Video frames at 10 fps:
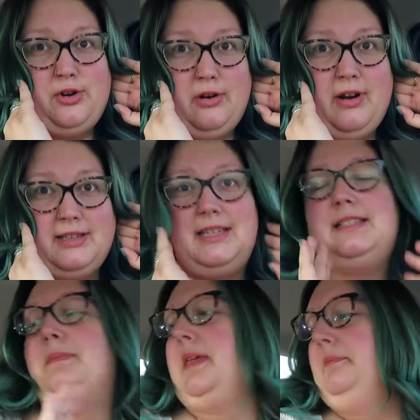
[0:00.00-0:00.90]
turn around and say
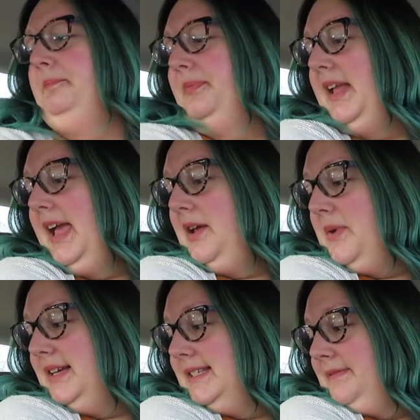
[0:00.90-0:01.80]
something.
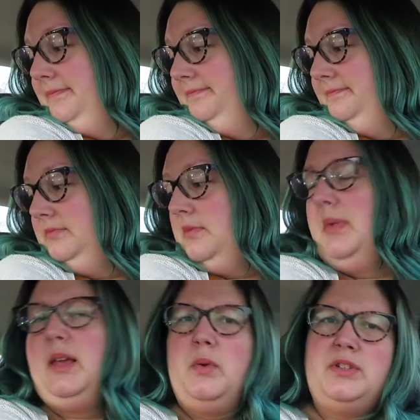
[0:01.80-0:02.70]
Anyways,
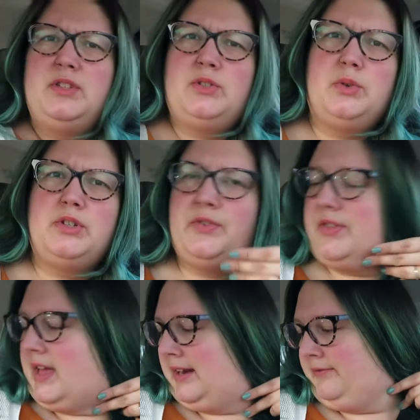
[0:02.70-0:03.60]
be like, where's the source for
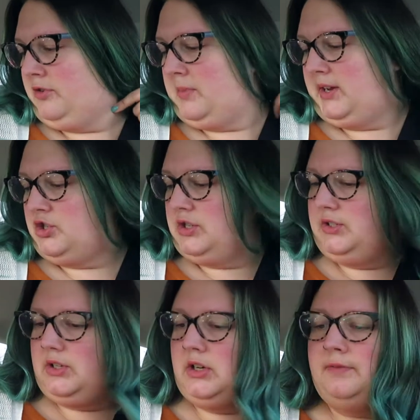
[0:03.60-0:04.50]
that
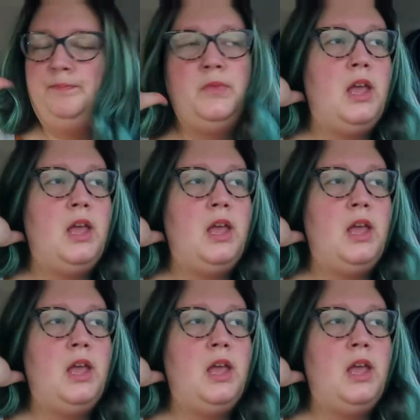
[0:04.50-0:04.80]
information, sir?